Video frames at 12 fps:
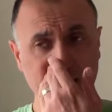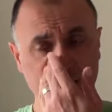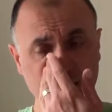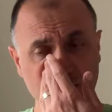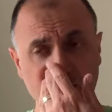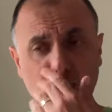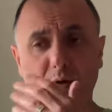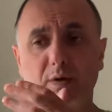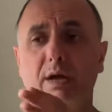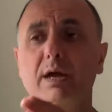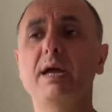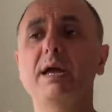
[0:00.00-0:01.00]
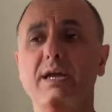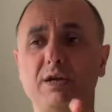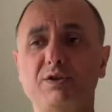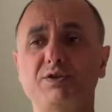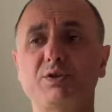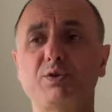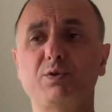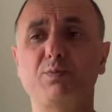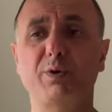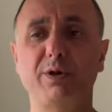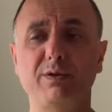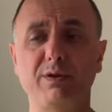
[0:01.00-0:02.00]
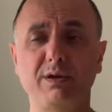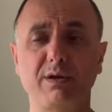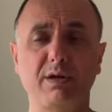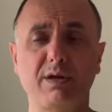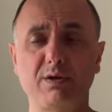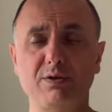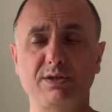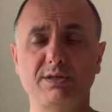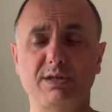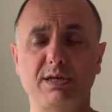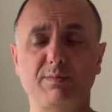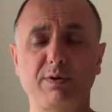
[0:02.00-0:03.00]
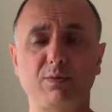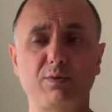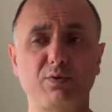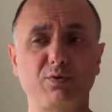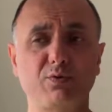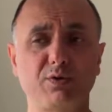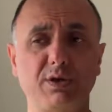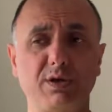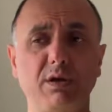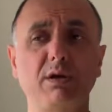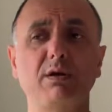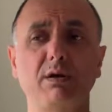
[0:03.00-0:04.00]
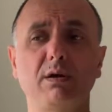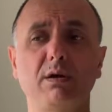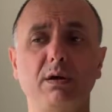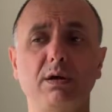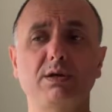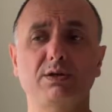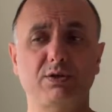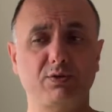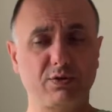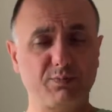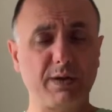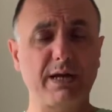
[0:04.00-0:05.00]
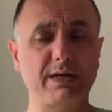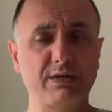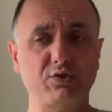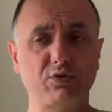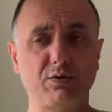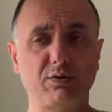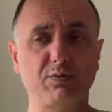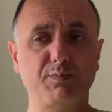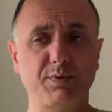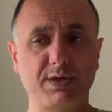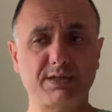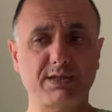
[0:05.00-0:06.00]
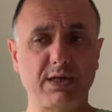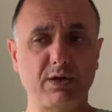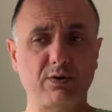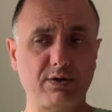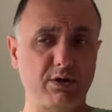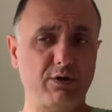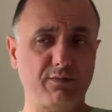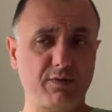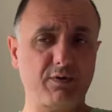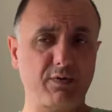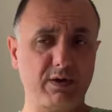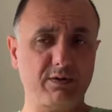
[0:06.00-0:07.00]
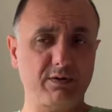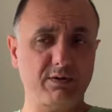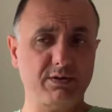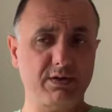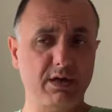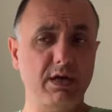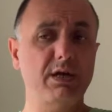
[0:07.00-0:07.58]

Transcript: No? Okay. Can you listen to the breathing? Can you just tell me what you could hear? So he's got bilateral breath sound, a lot of crackles.